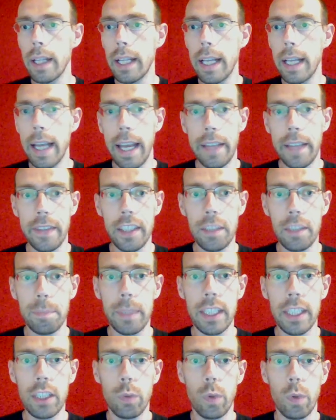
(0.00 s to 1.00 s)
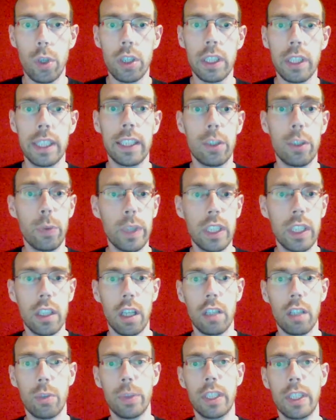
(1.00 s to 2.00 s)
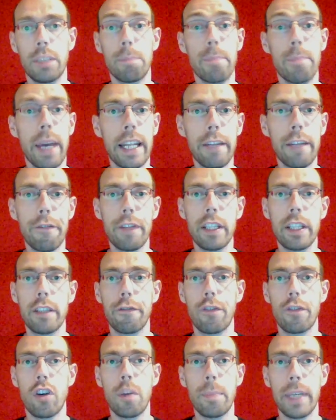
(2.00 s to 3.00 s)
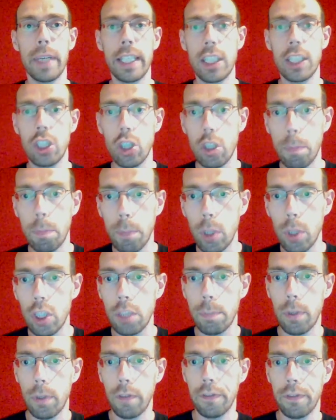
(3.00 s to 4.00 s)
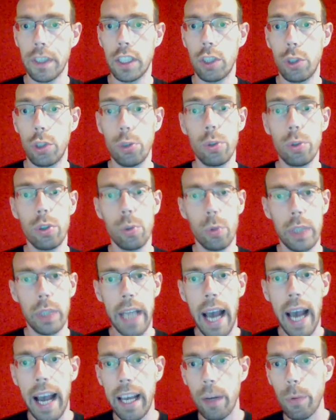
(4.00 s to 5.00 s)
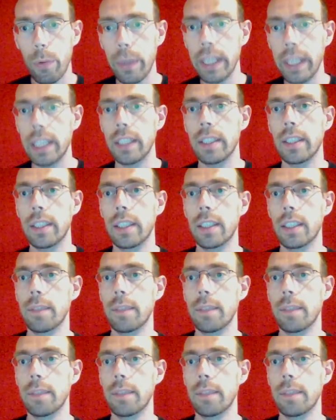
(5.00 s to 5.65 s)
and this means workers in the rich countries benefit from a surplus profits due to the higher wages.